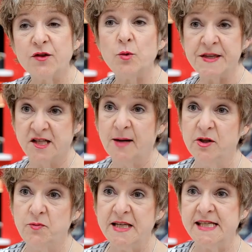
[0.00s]
with
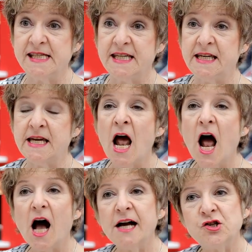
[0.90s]
WBC.
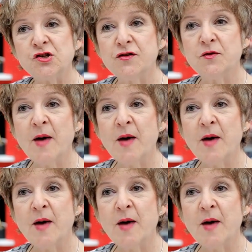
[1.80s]
I show them